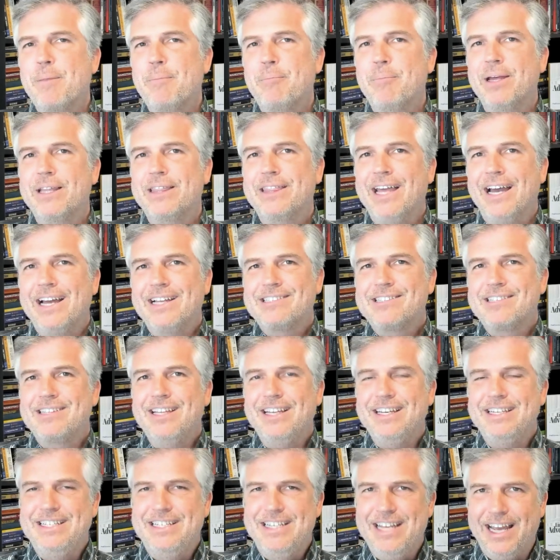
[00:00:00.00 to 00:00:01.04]
But that's the
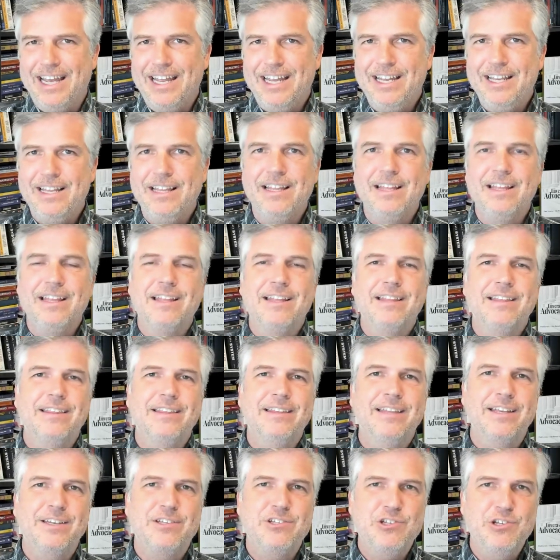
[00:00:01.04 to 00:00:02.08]
date
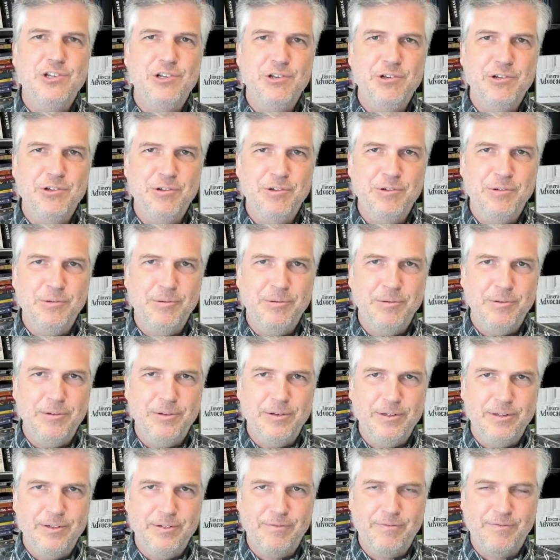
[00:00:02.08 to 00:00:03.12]
that you
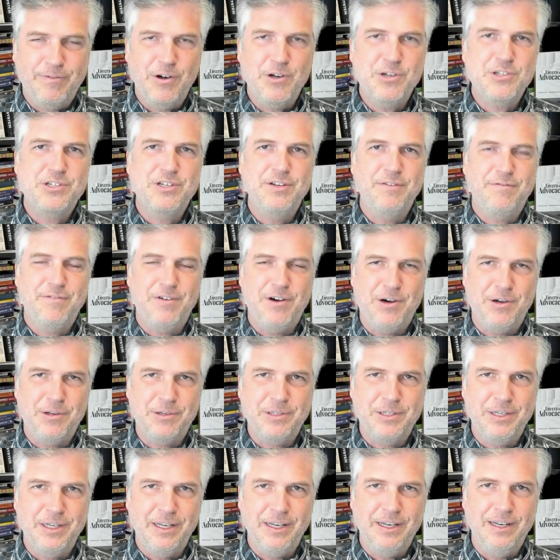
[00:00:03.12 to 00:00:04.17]
first
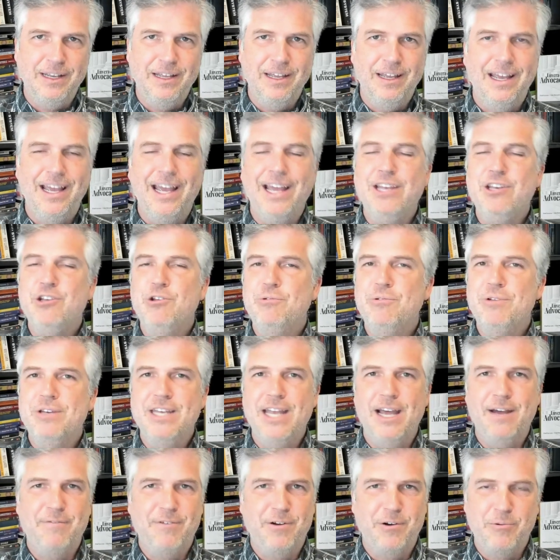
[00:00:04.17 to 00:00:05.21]
defaulted and you
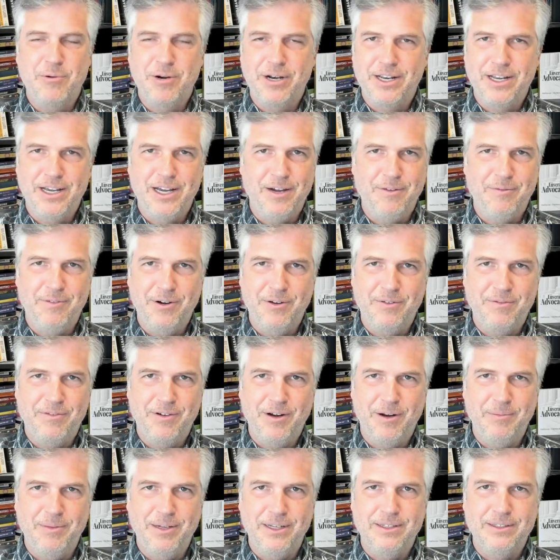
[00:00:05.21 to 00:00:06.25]
never recovered
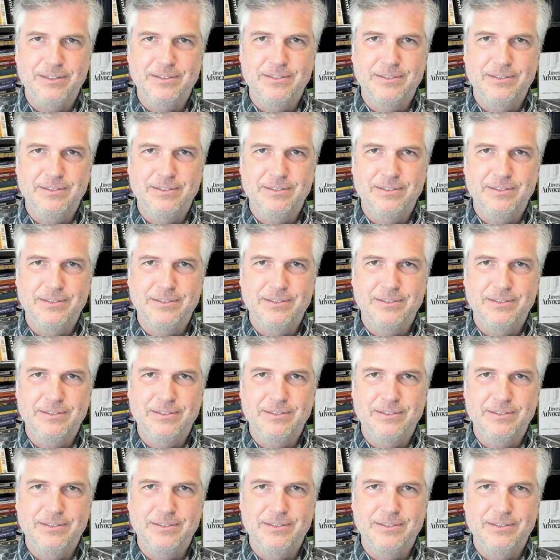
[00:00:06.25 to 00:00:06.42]
from it.